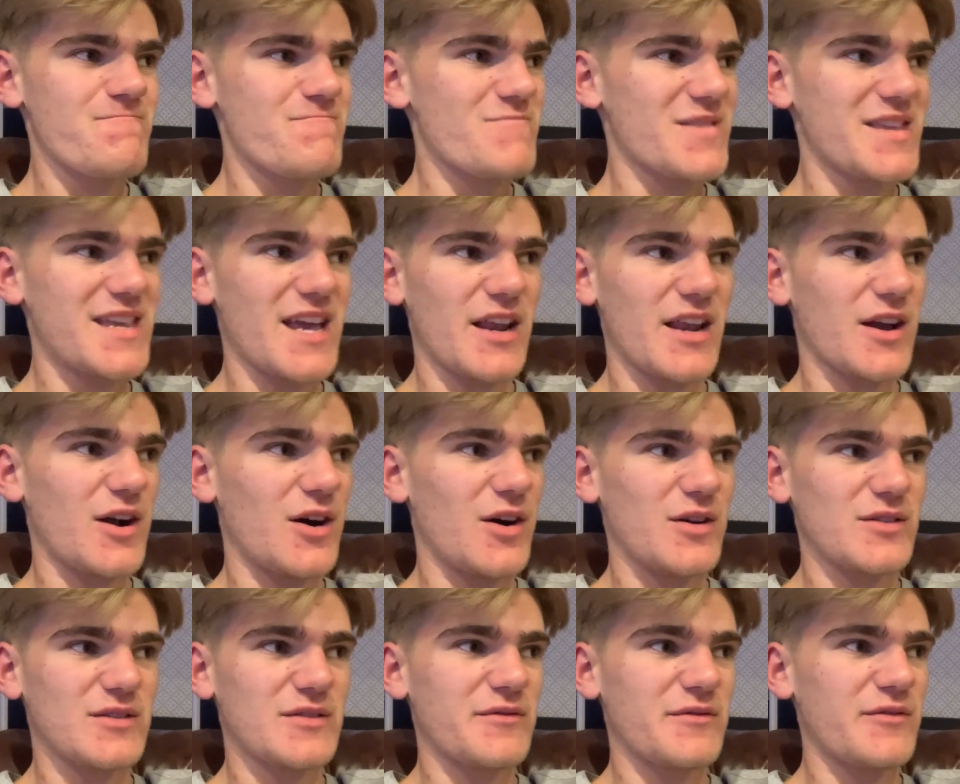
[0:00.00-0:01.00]
yellow
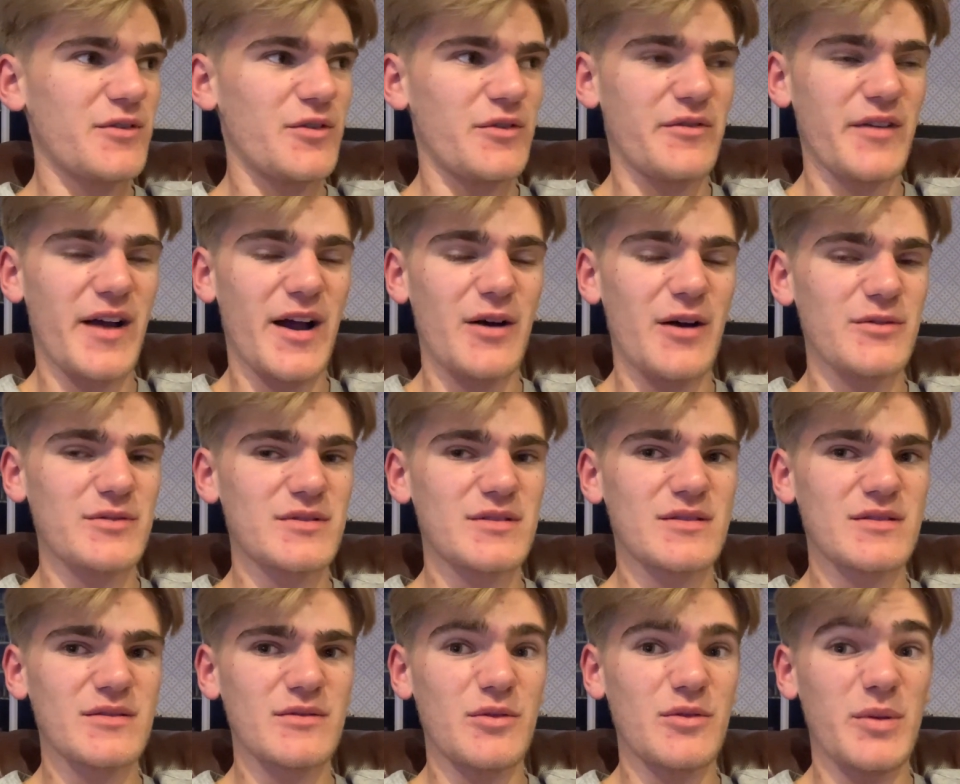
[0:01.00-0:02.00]
cards or
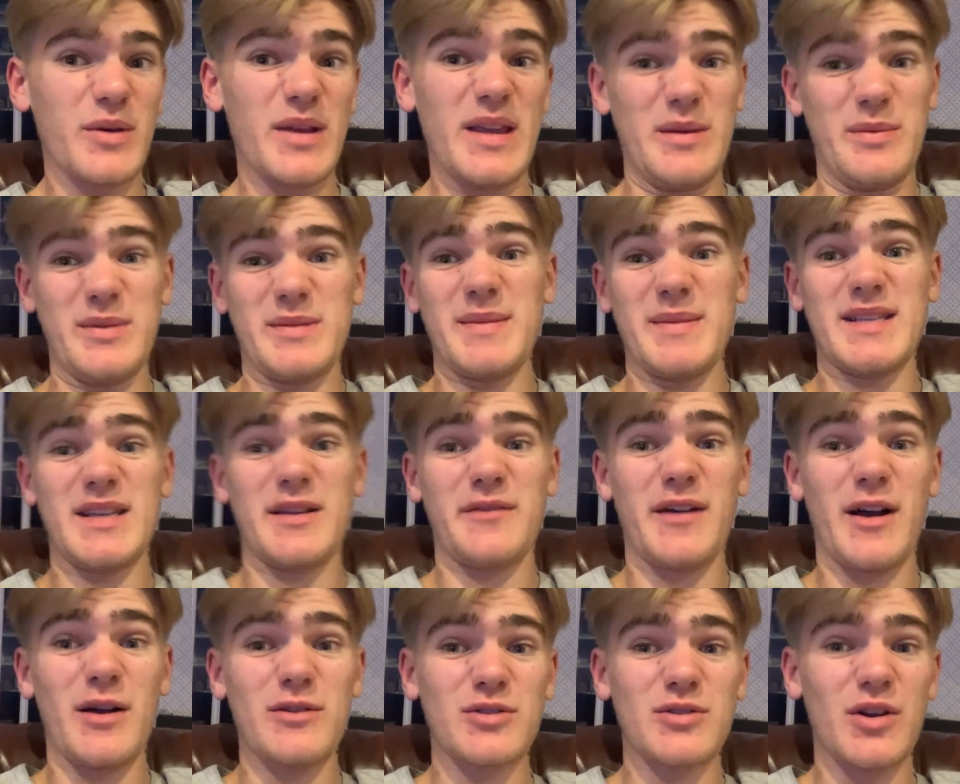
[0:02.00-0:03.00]
fouls, or he was missing
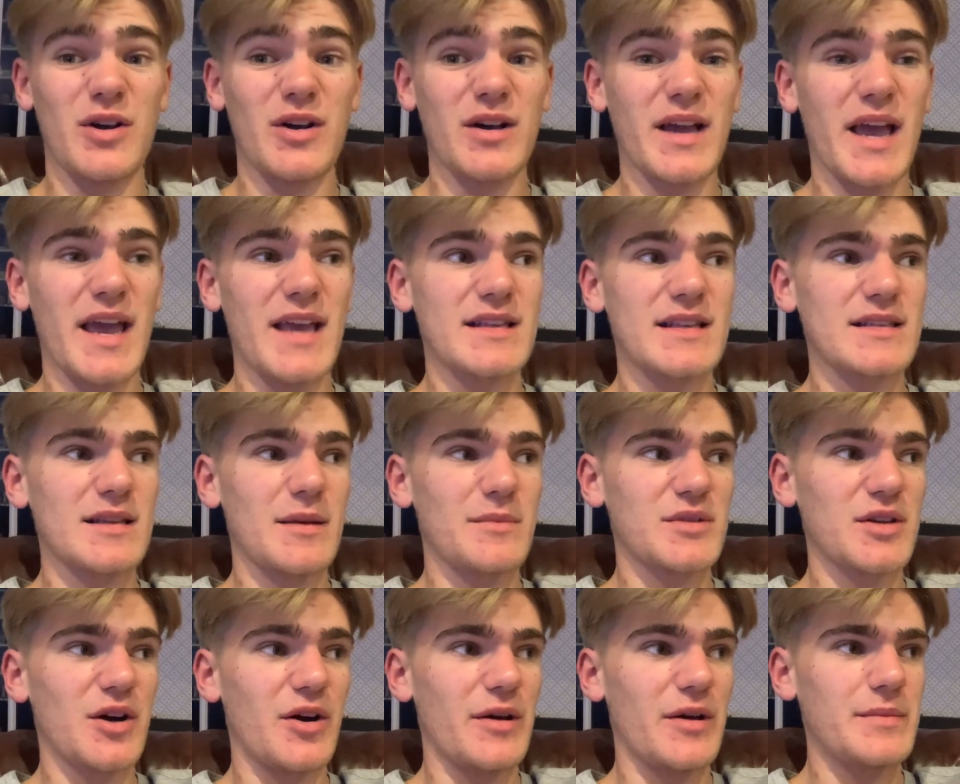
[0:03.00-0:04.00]
fouls in our case
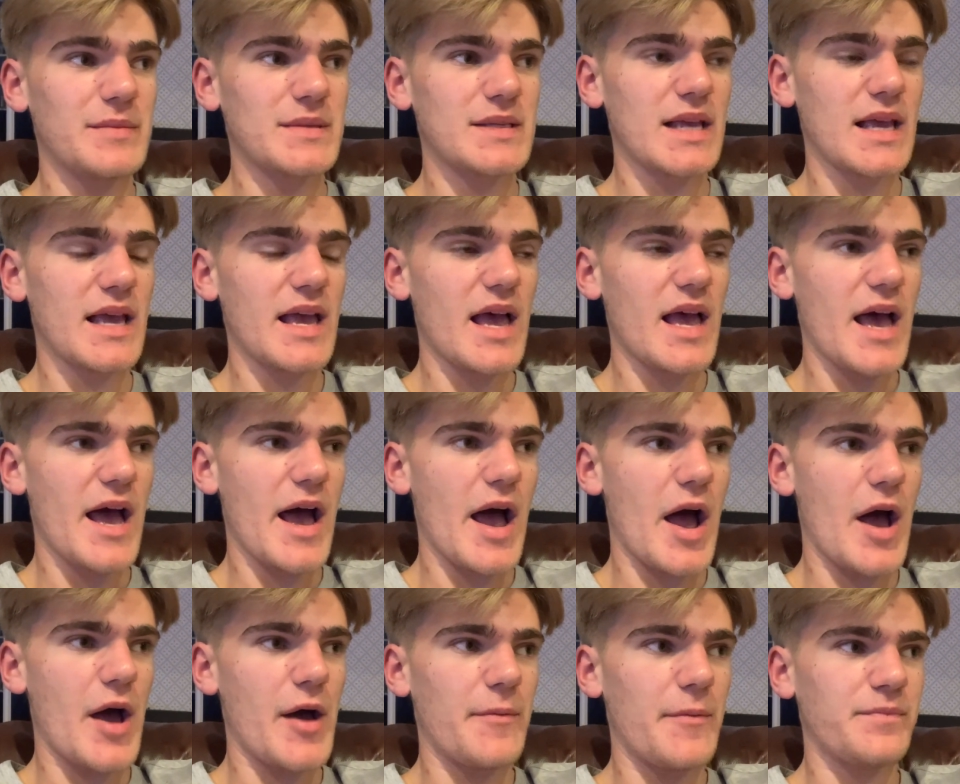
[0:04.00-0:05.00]
sometimes.
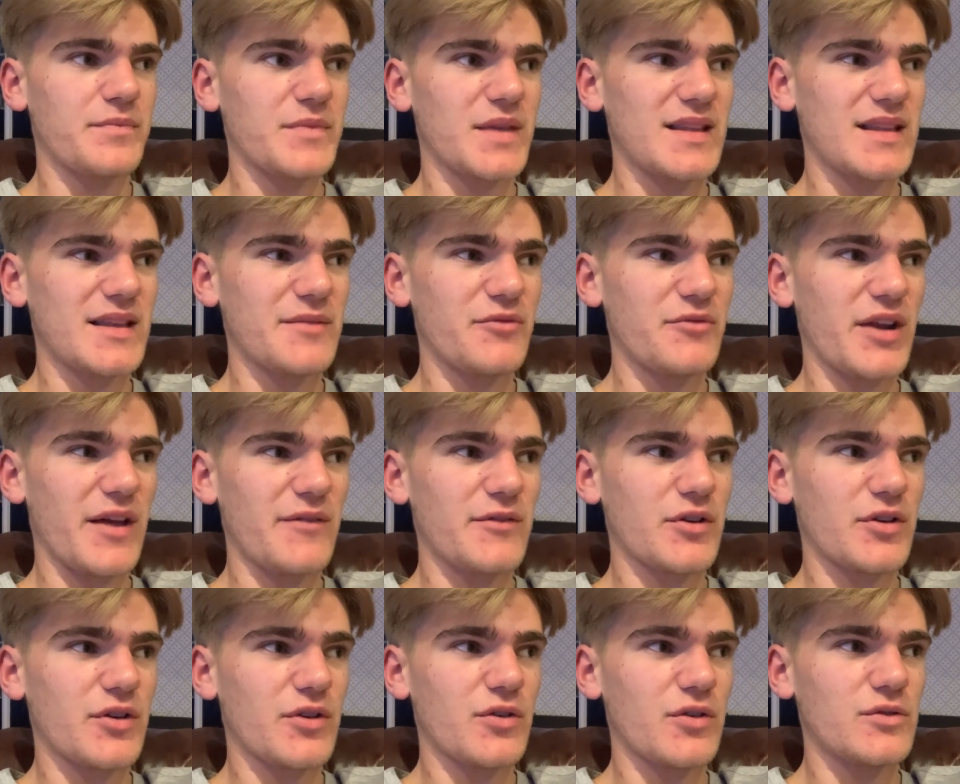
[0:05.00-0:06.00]
He didn't really have a
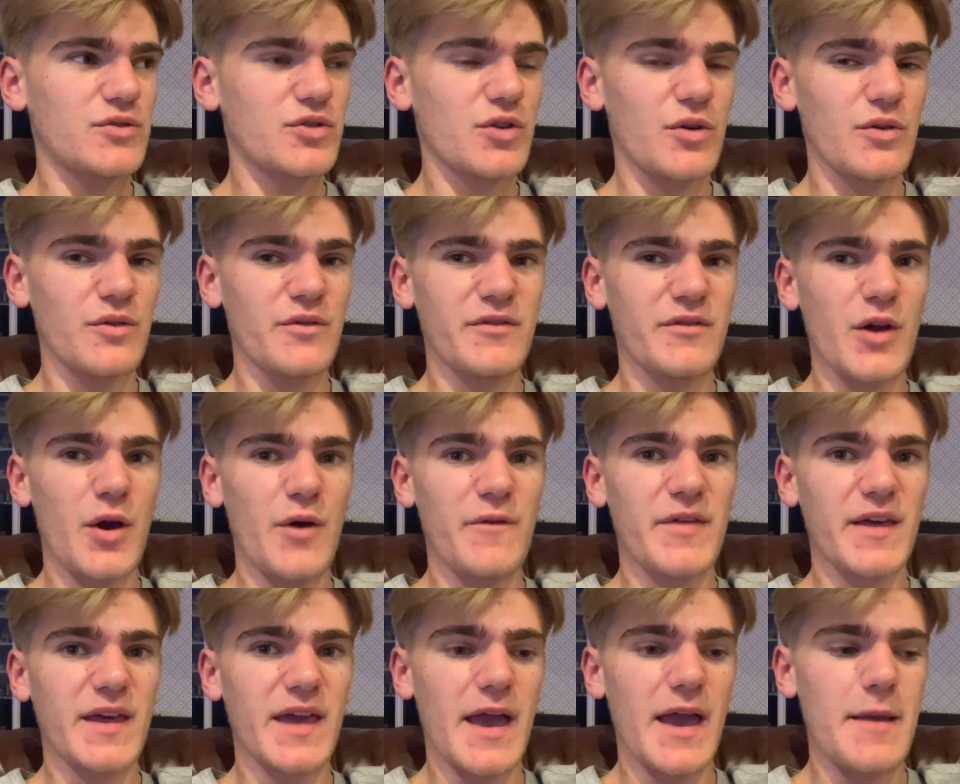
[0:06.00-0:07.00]
good control or flow of
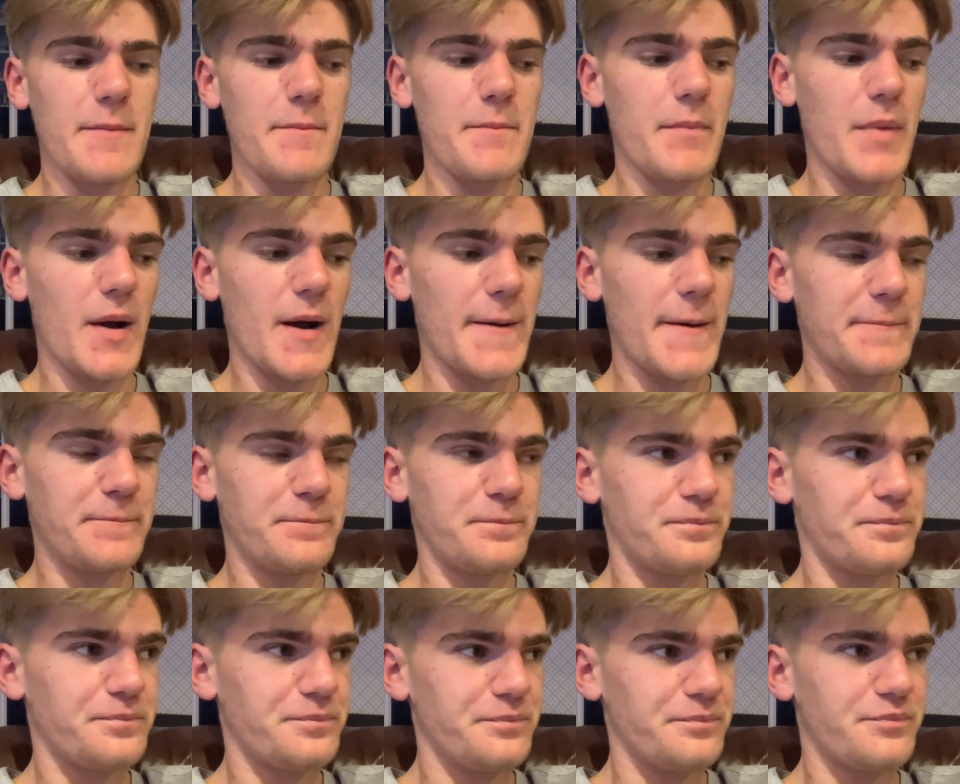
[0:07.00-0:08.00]
the game. But
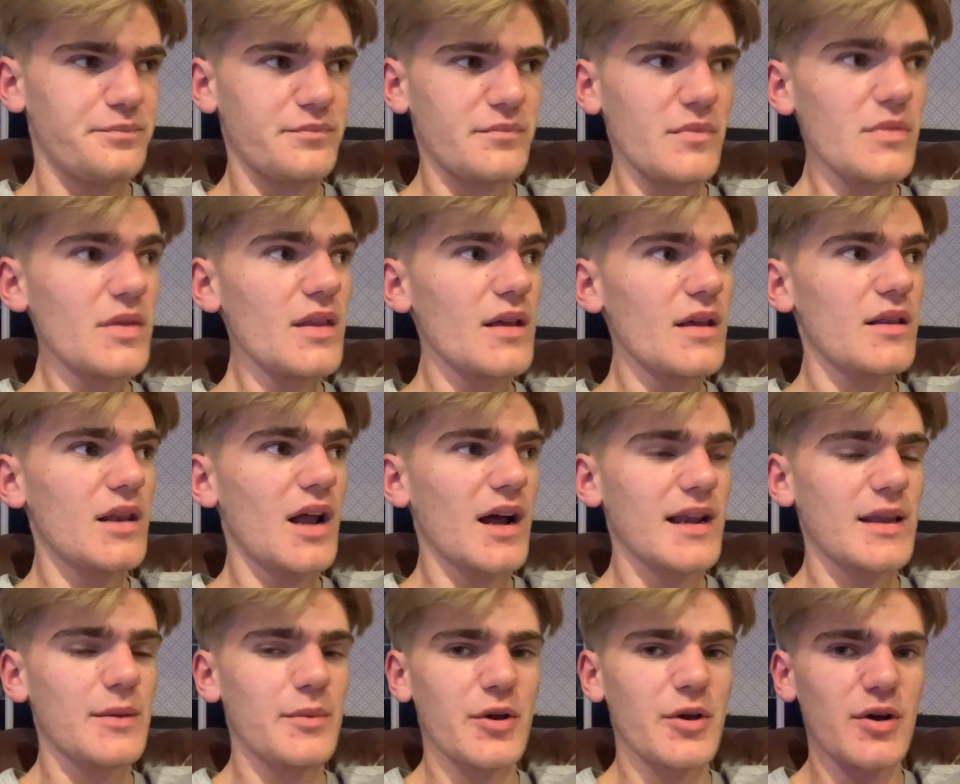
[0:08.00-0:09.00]

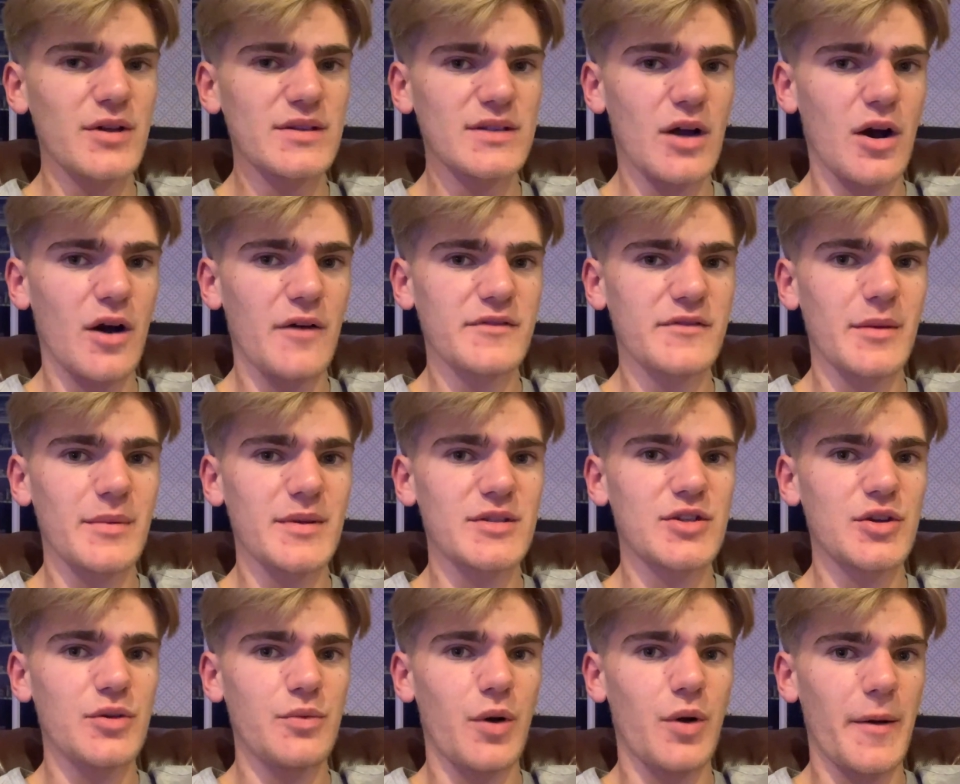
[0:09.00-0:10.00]
luckily, we got into halftime at
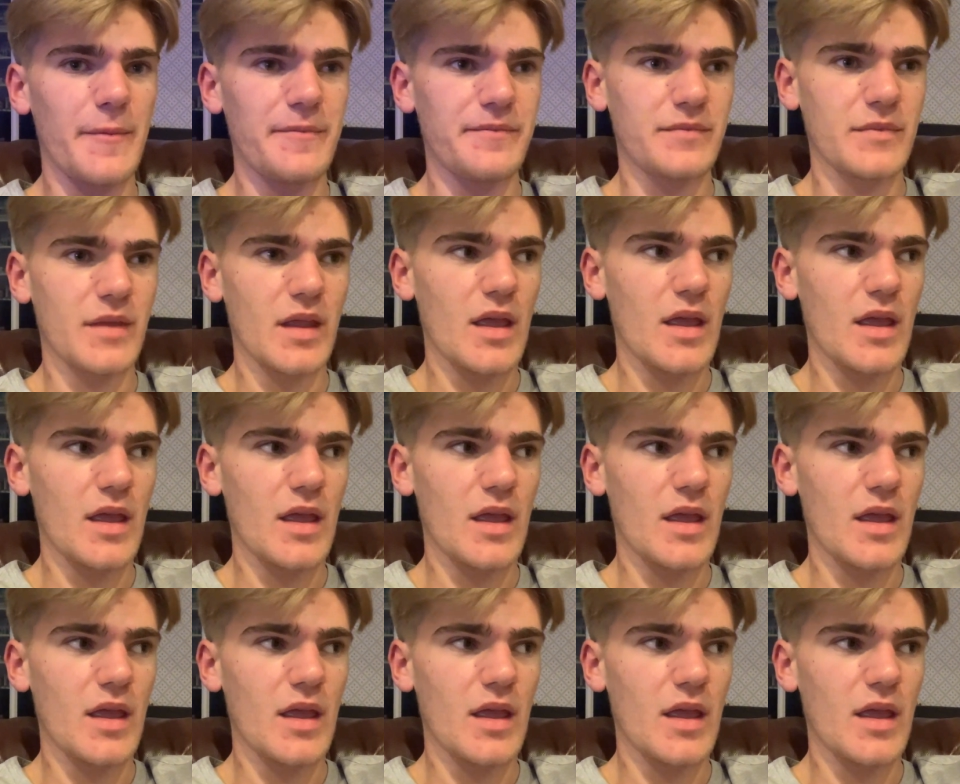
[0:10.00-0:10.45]
2-1.